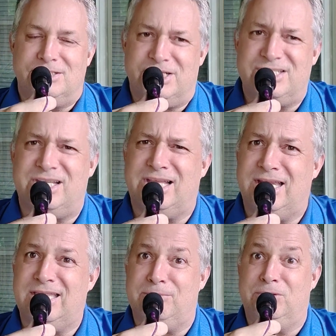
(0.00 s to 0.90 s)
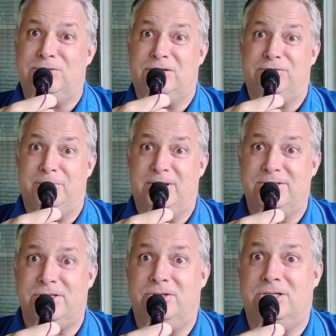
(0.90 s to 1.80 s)
She's the lady that moved here from
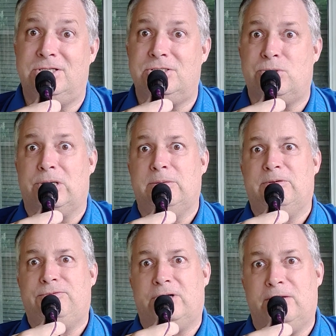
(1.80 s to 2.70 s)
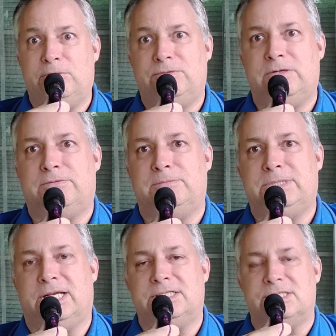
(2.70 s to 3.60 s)
Arizona shortly before I moved here from
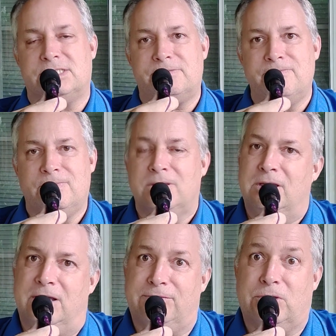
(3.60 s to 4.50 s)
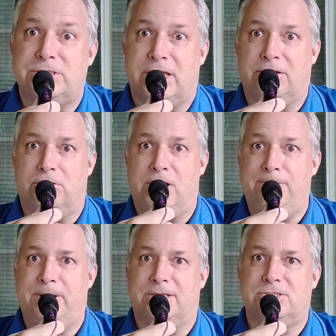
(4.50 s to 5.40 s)
Texas. Of course, I grew
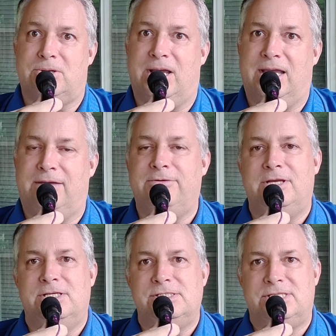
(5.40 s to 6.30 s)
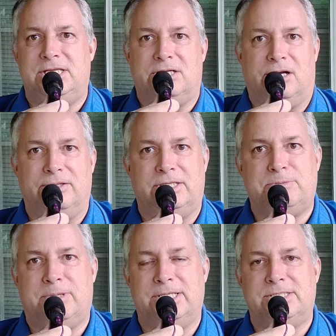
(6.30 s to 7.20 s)
up here, so I have seen all
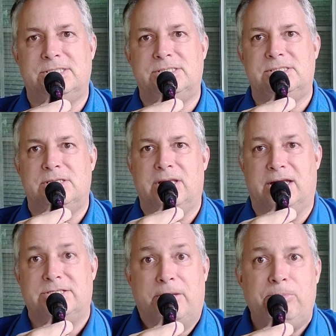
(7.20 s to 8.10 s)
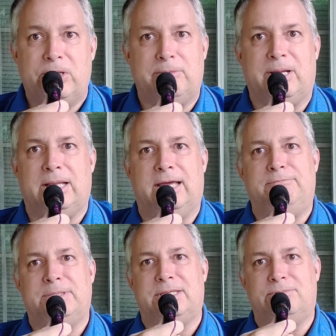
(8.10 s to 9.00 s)
these places at some point in my
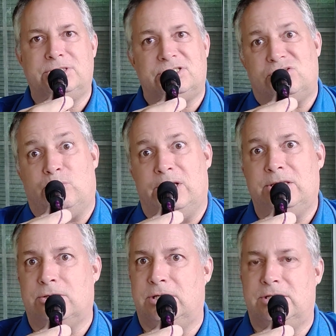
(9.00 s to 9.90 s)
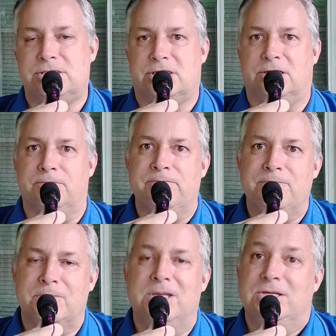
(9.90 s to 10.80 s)
life, but they were just 20, 30 years ago.
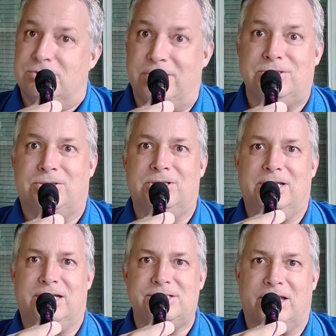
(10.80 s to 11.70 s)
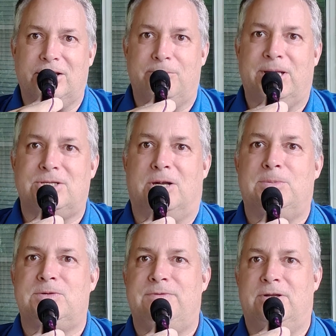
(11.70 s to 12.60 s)
So I told her yes, I'd go back to
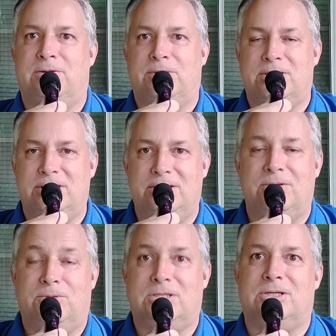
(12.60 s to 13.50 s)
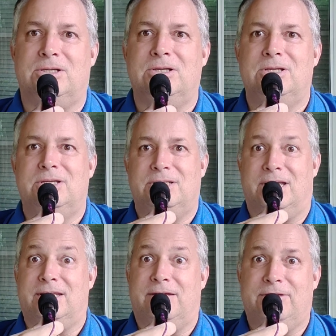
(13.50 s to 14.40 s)
Harper's Ferry with her
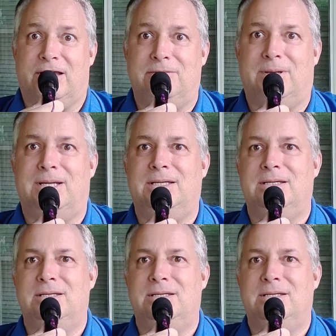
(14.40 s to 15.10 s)
now that I've gotten my